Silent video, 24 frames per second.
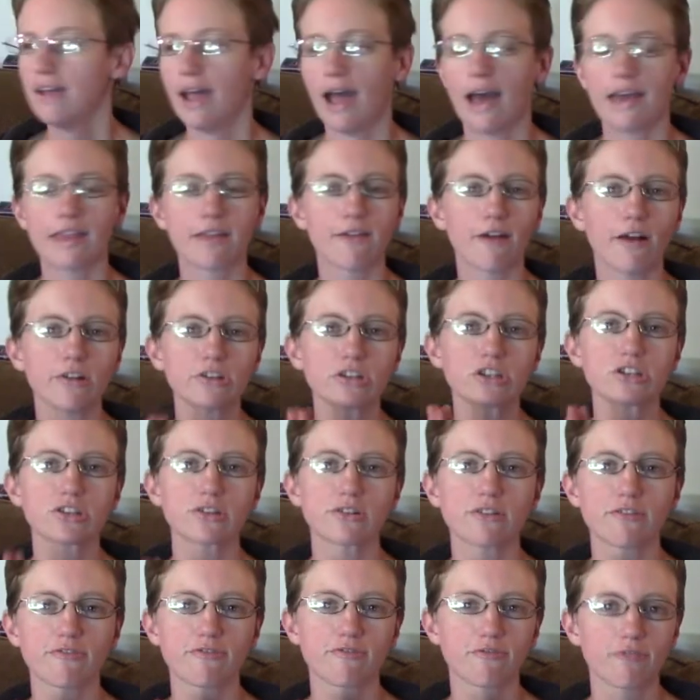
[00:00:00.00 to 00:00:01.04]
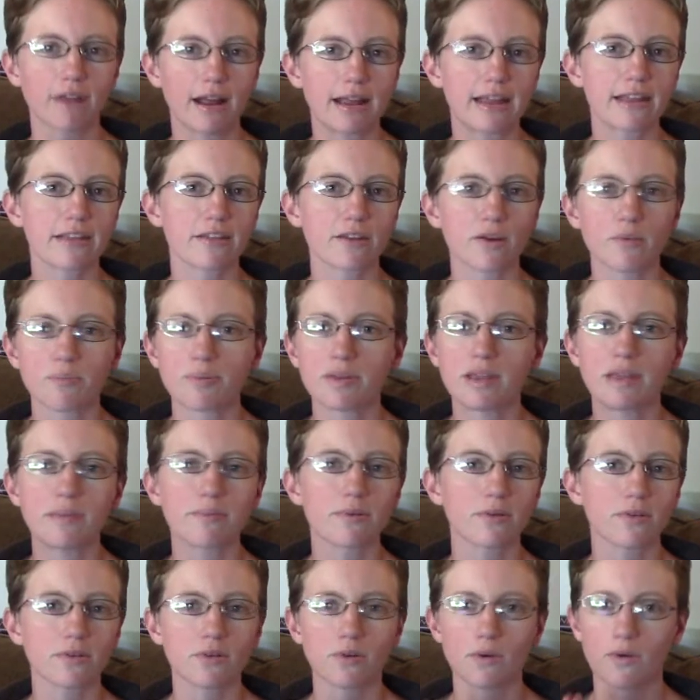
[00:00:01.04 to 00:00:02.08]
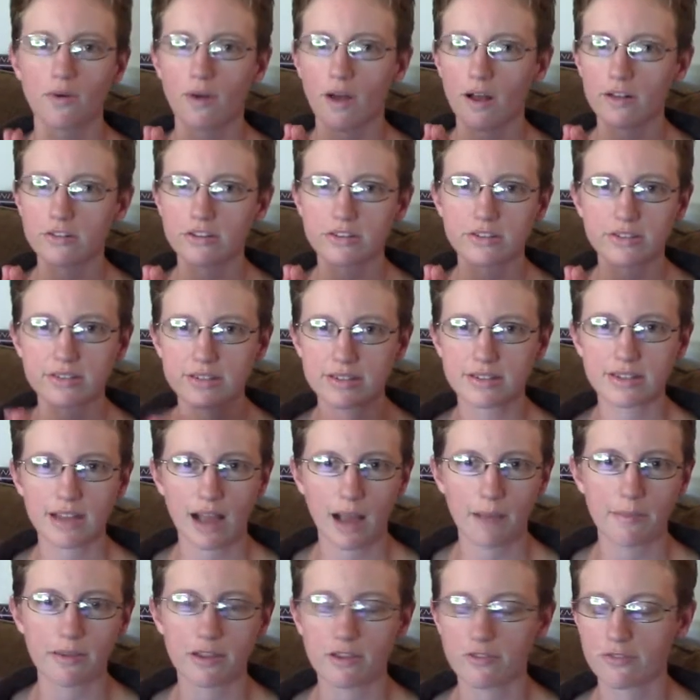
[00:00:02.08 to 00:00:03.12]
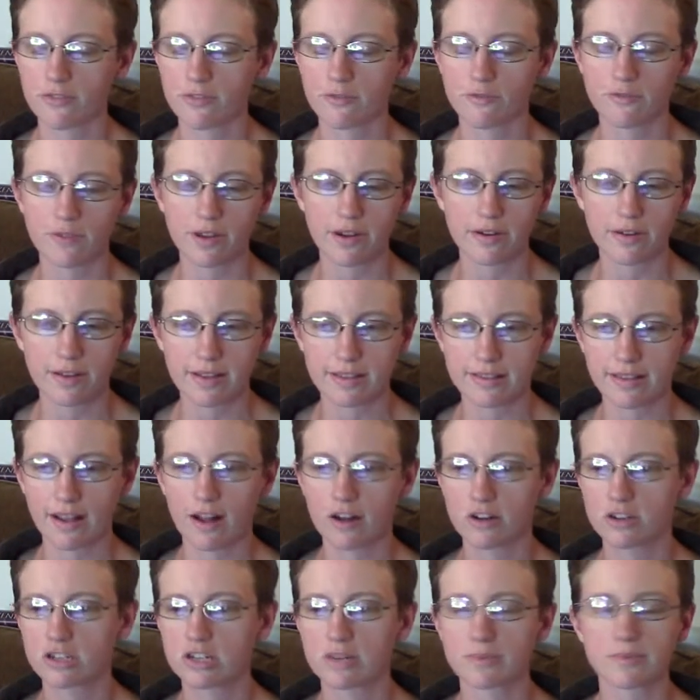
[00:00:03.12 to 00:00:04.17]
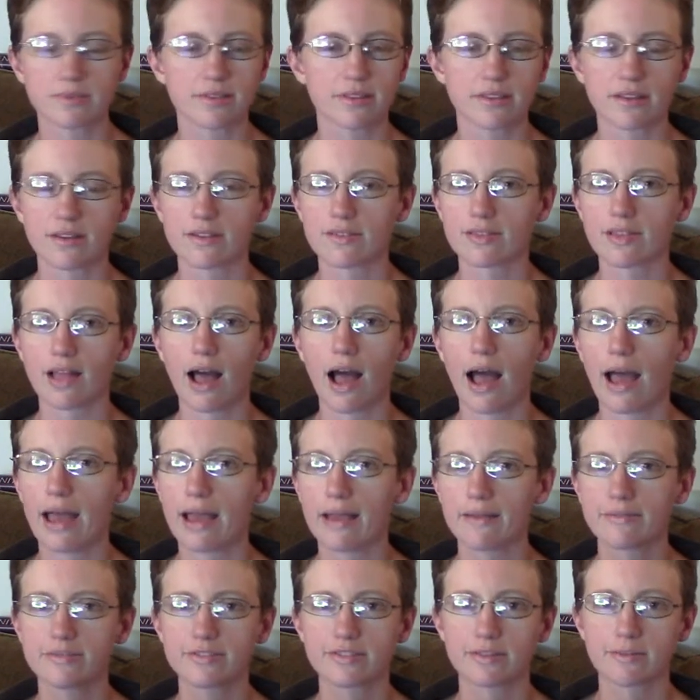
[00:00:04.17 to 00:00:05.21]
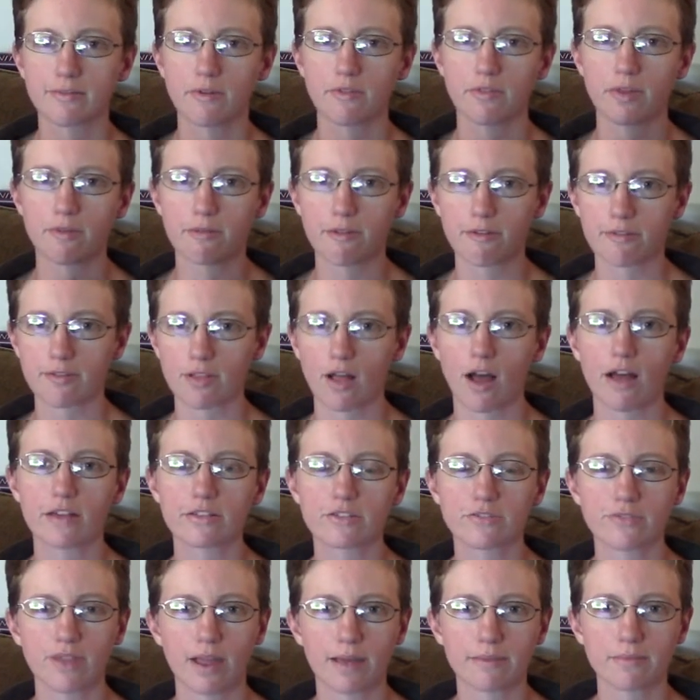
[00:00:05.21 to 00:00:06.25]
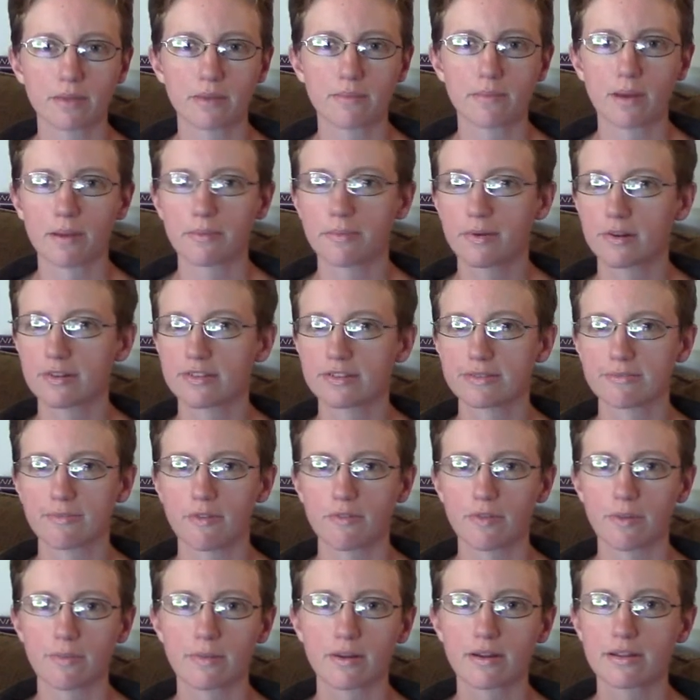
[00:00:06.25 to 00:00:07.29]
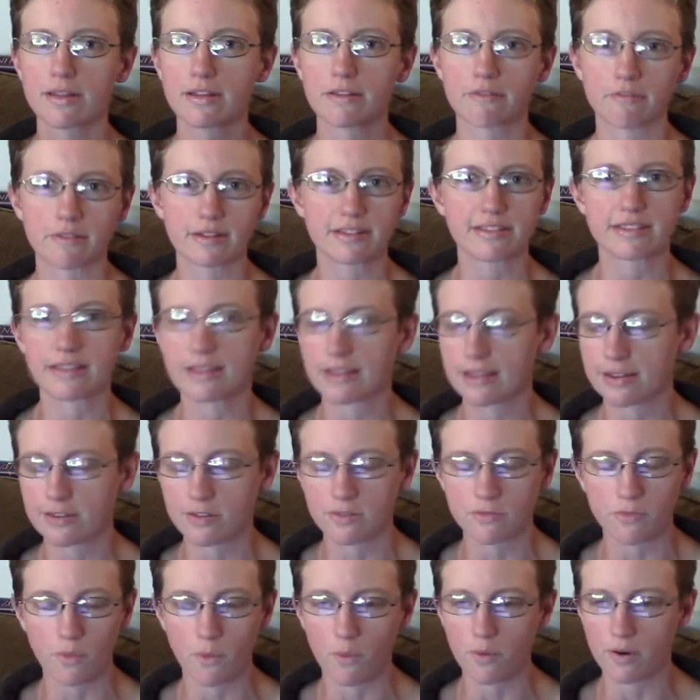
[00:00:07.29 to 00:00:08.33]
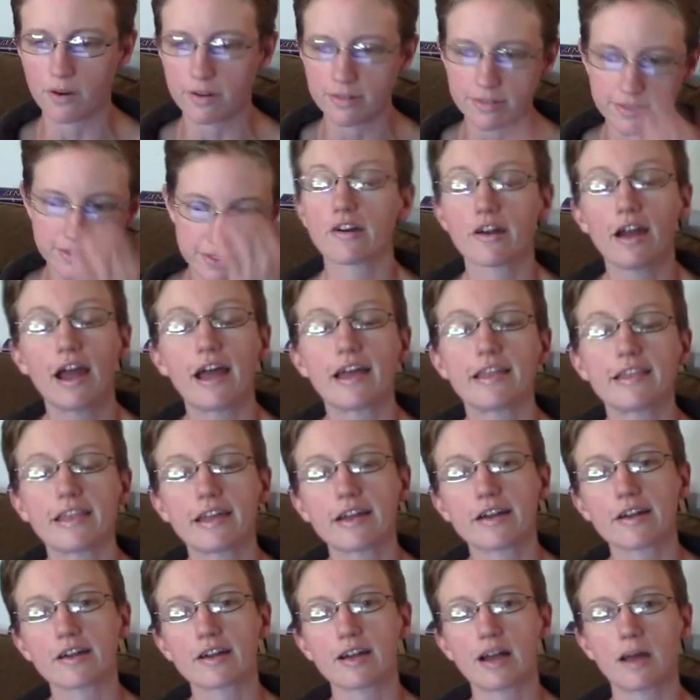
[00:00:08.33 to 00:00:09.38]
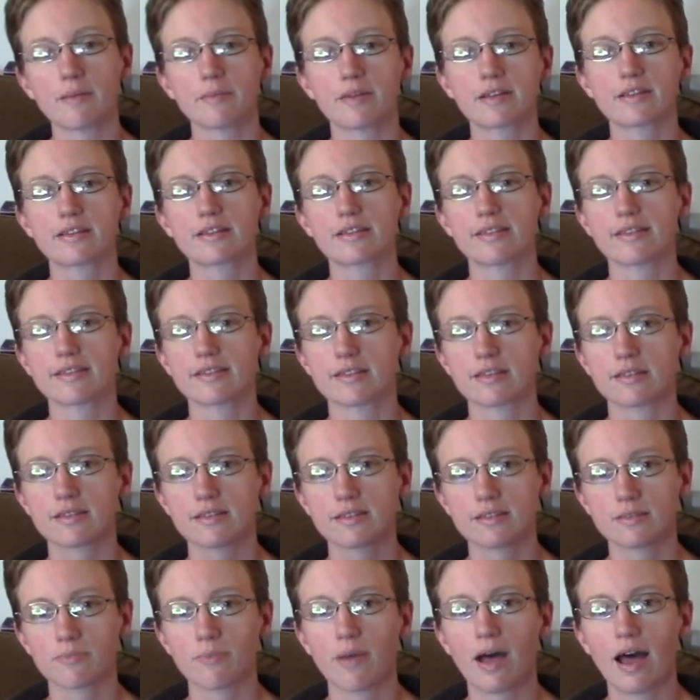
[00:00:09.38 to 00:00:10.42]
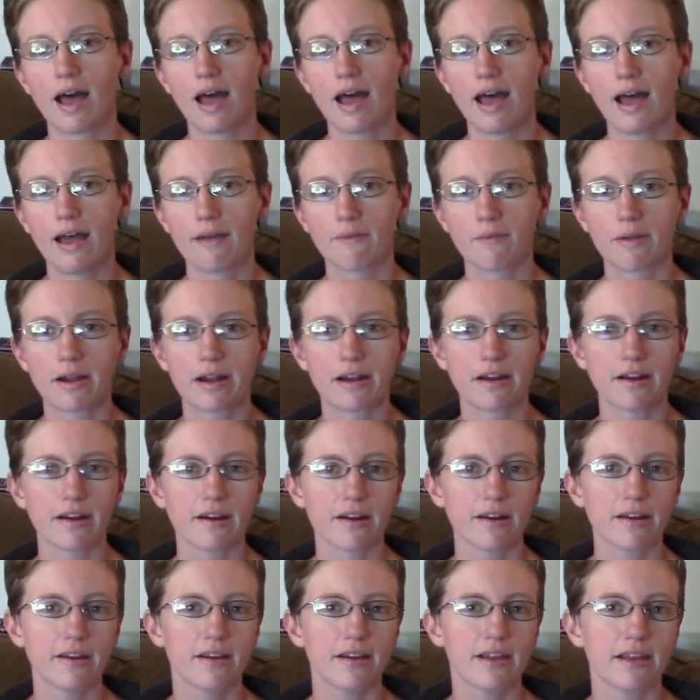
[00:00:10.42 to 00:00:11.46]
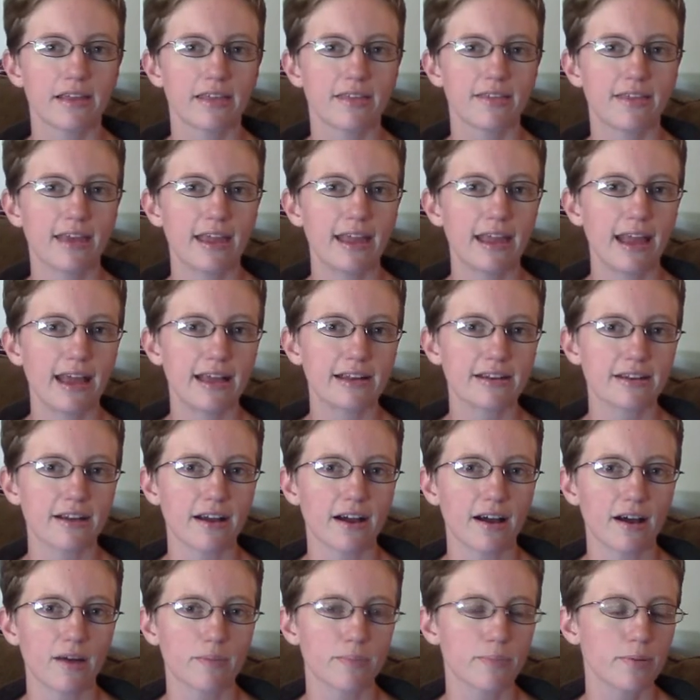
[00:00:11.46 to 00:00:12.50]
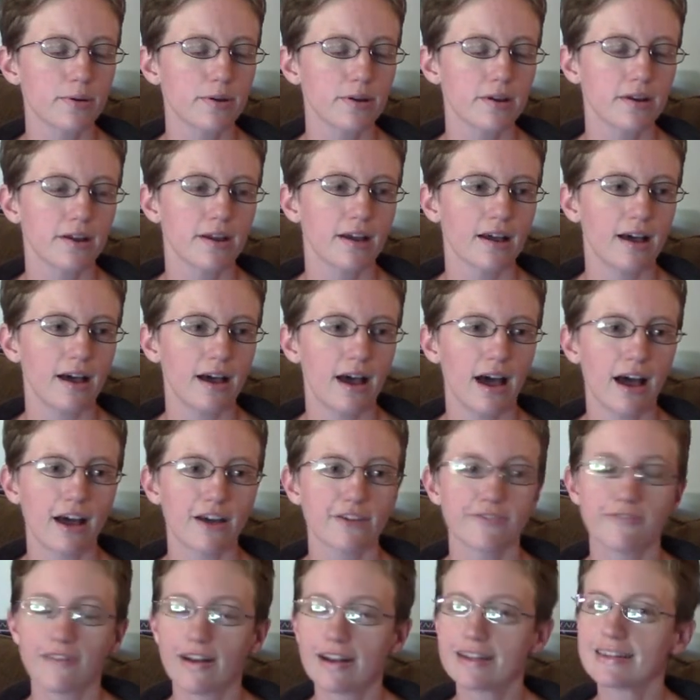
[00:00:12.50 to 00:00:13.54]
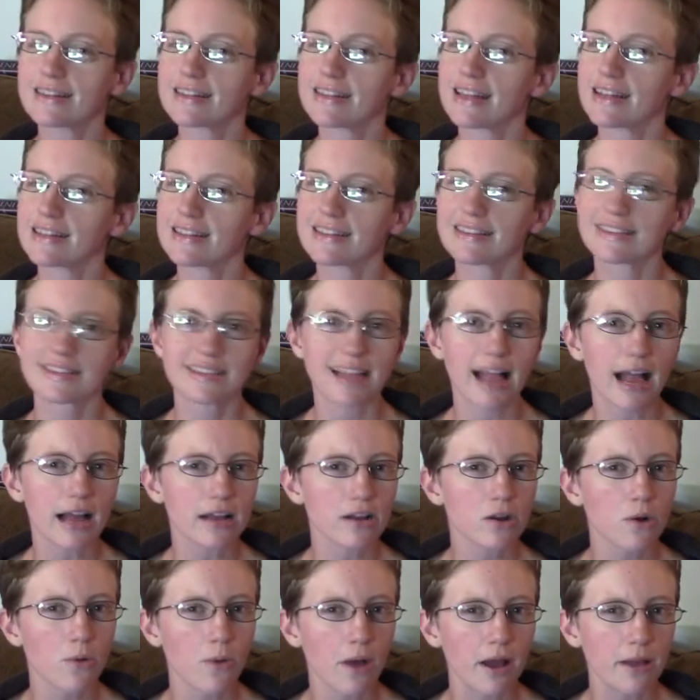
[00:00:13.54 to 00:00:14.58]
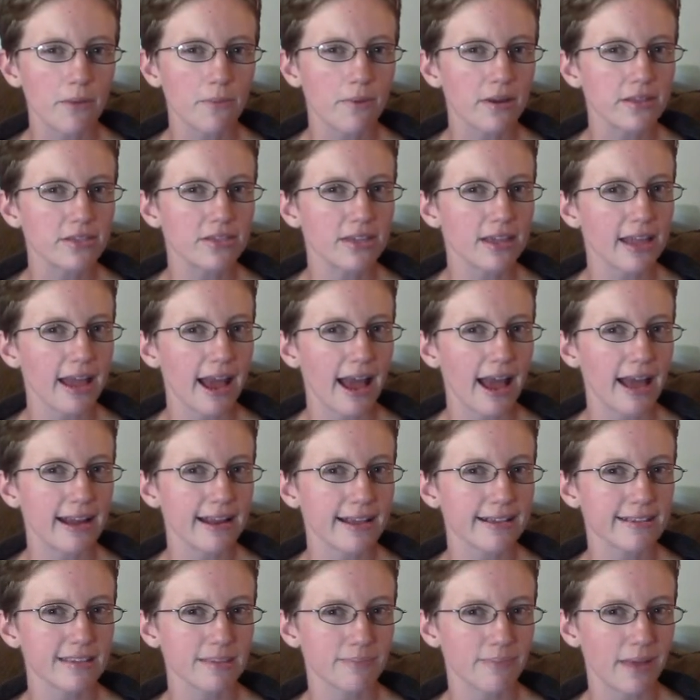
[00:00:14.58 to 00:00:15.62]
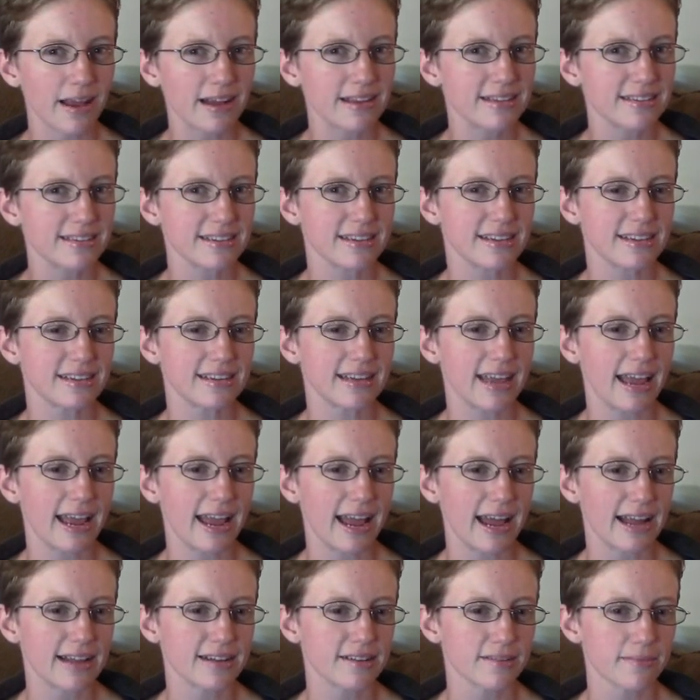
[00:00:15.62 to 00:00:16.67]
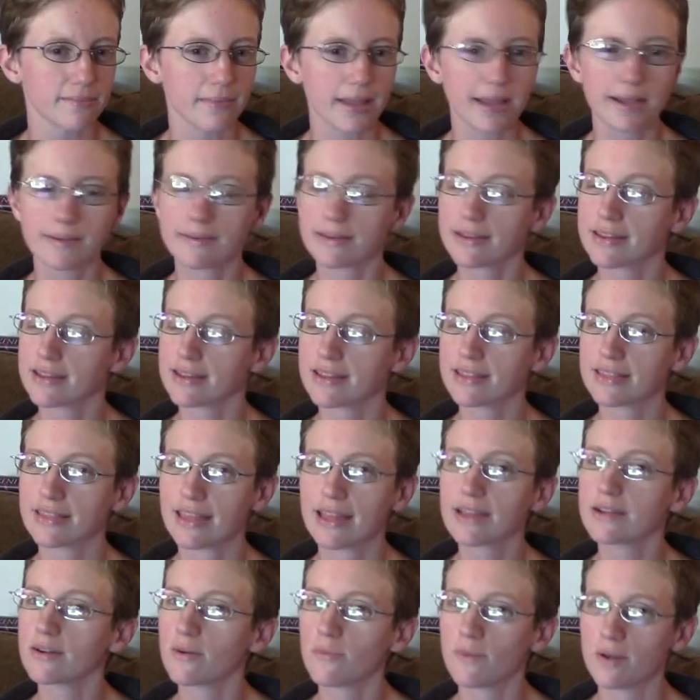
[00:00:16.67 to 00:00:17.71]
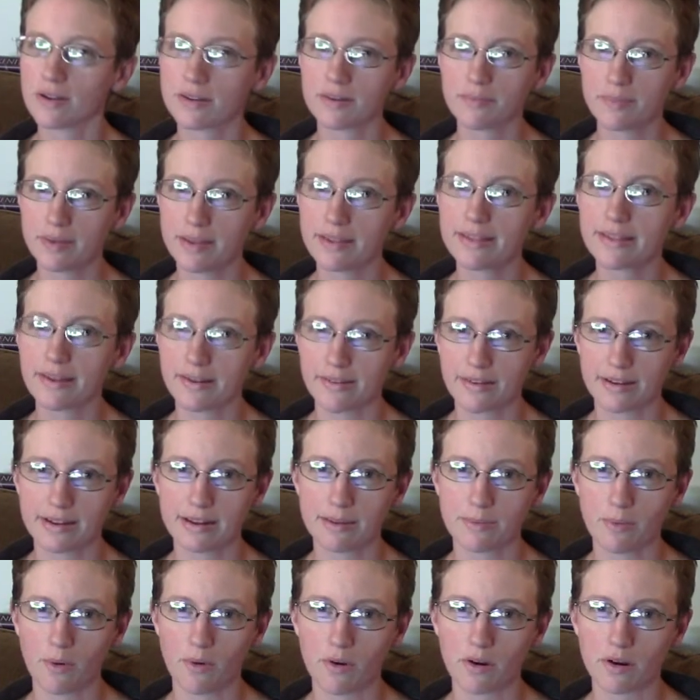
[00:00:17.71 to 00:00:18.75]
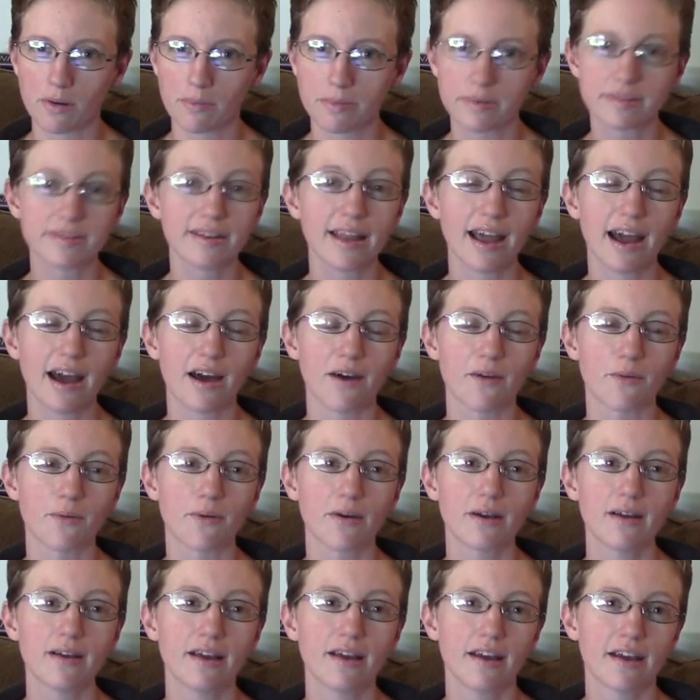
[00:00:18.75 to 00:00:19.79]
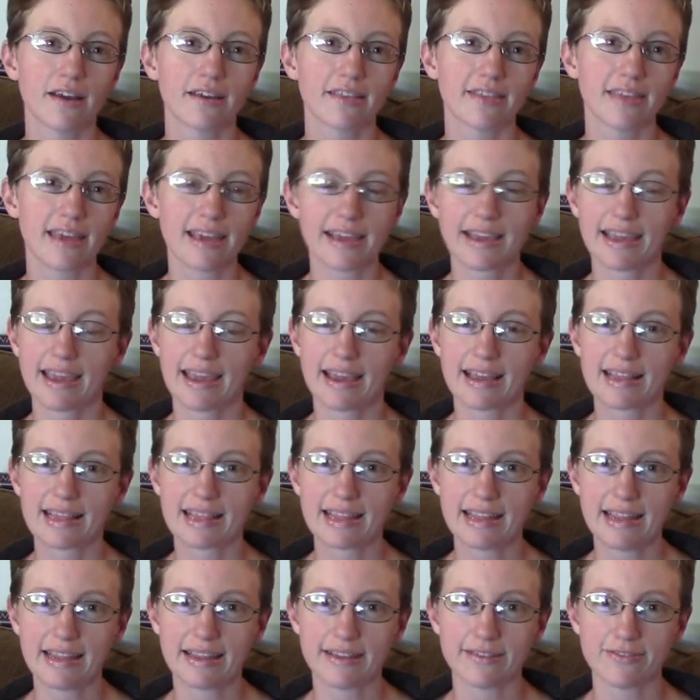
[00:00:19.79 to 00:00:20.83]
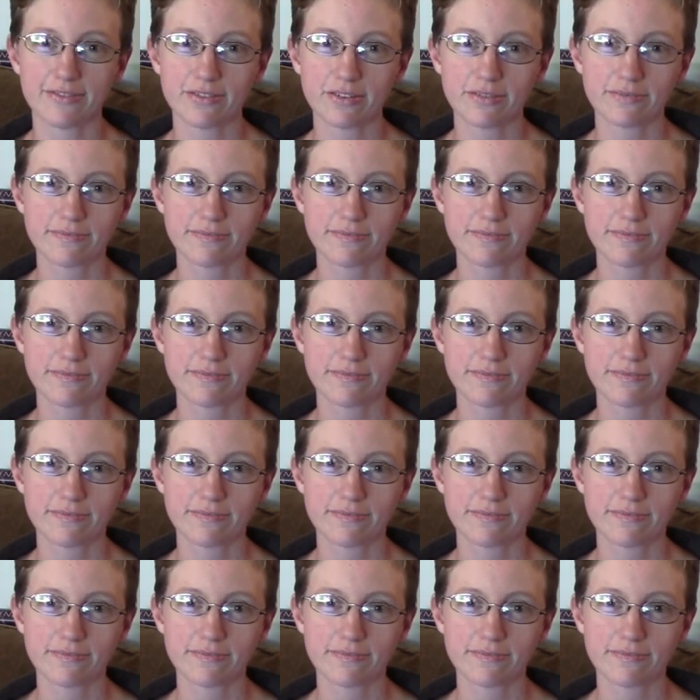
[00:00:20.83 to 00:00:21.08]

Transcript: And they're all just sort of regular people who are all just coming from various hardships in their lives. Some of them have lost family members, some of them are, like, recently divorced. And they're coming to this spa where they end up finding that it's not quite what they had expected, and maybe they don't want to be there anymore, but now they can't leave.